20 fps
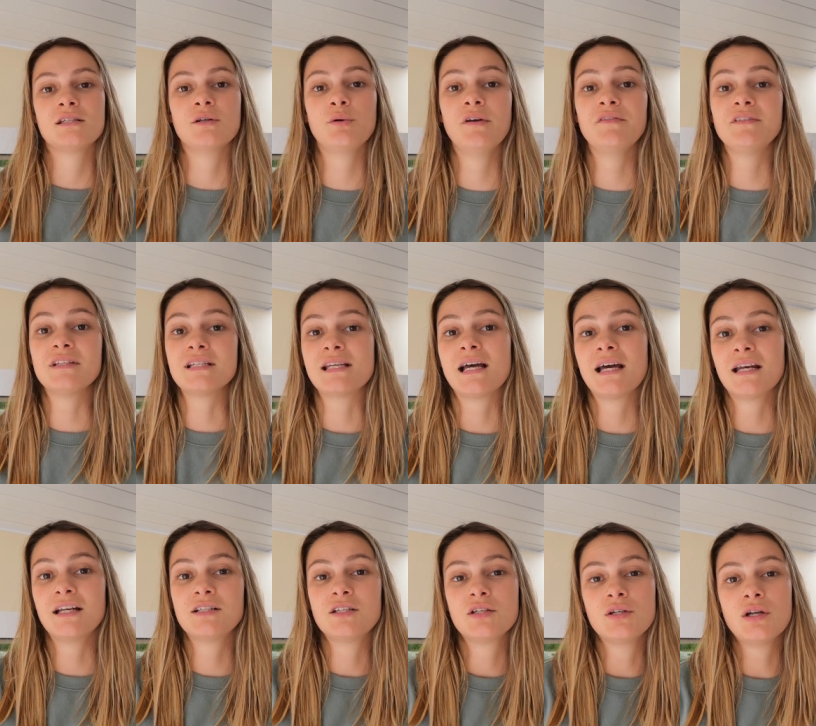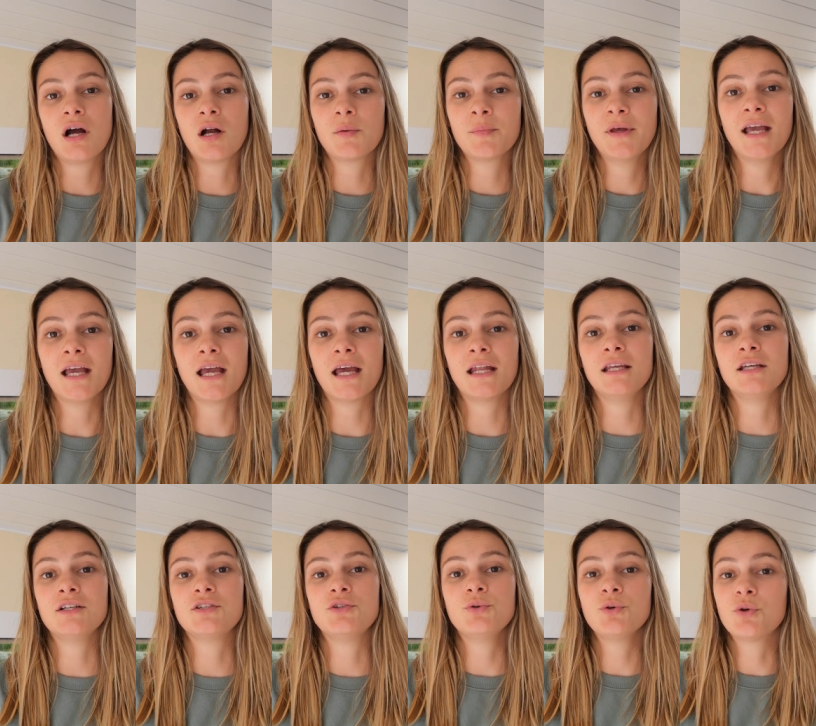So we've decided to not make
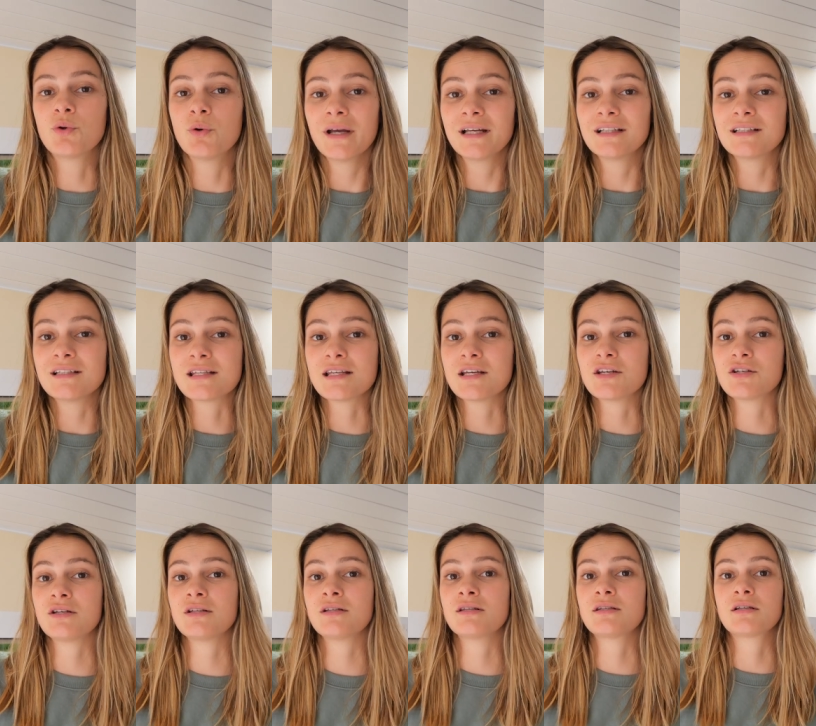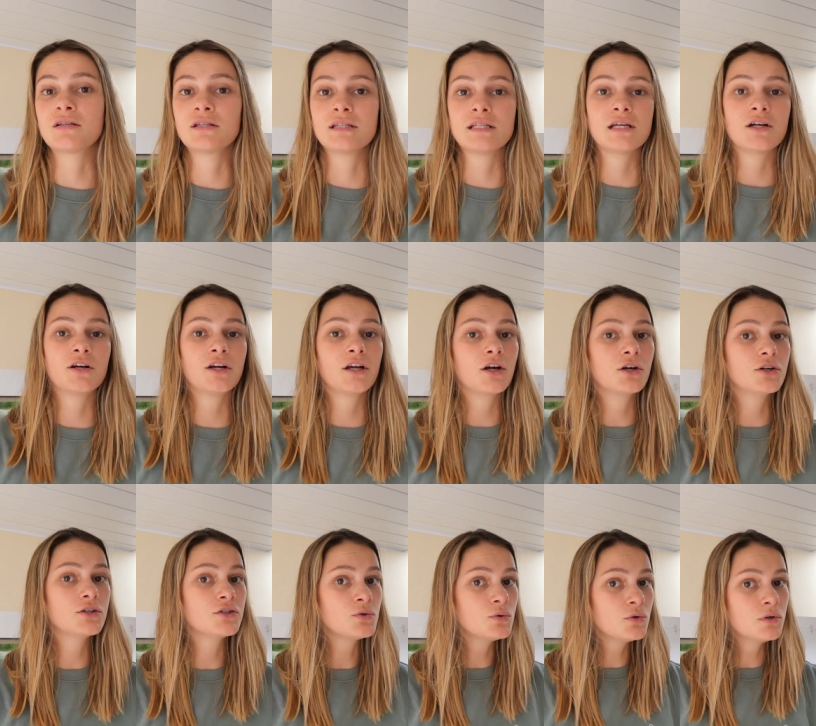any too quick decisions considering
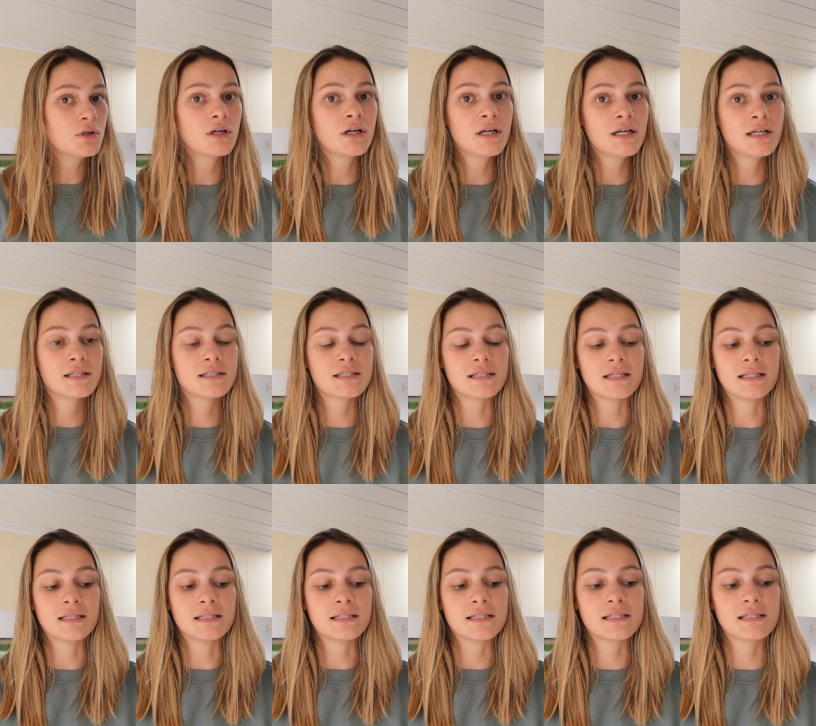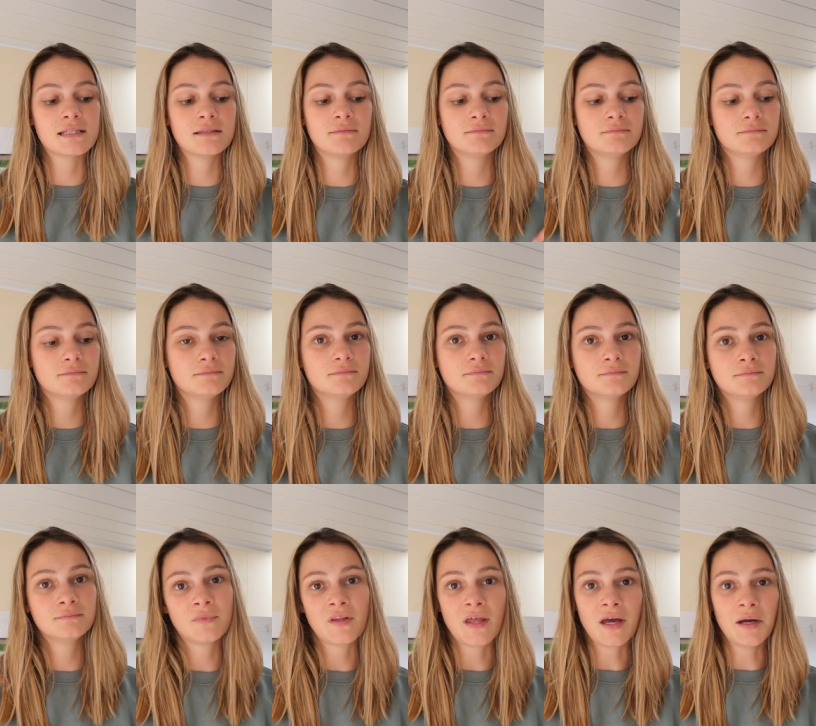our door since
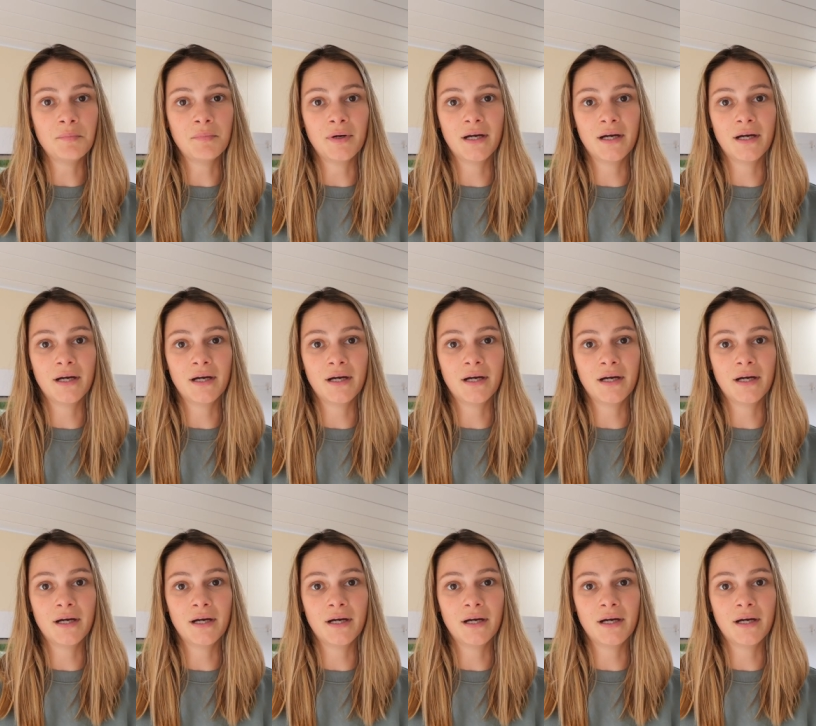that